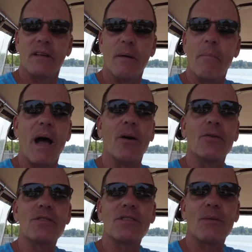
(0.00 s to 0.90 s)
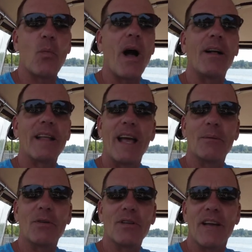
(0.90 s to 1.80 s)
a mouse, a wild
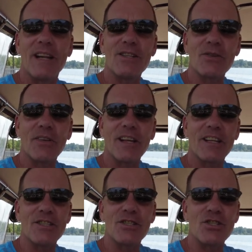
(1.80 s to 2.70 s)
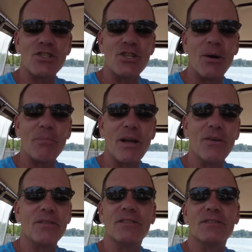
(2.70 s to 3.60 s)
animal of any sort that could just jump
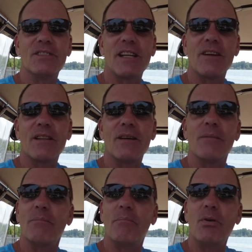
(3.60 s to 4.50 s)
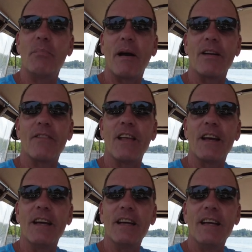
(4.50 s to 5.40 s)
out and scare the poop out of
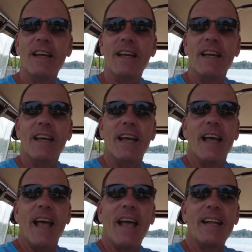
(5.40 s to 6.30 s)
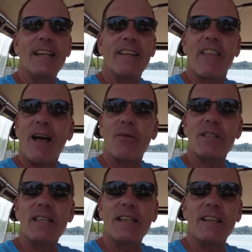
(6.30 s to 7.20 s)
you. And that
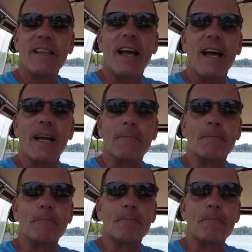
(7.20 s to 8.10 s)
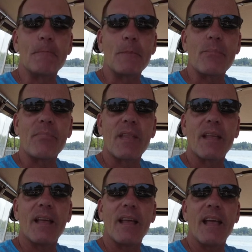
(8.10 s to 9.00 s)
was the end of that.
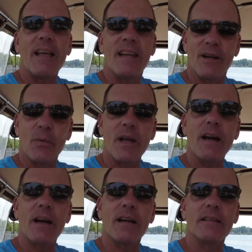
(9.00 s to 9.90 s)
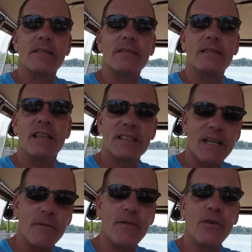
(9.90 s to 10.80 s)
And here we are. It's
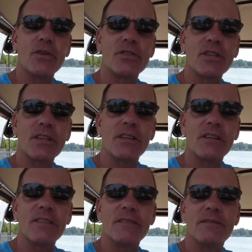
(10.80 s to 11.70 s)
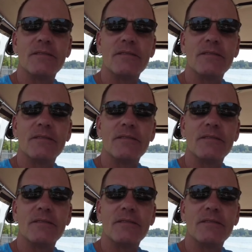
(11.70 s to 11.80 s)
come full circle.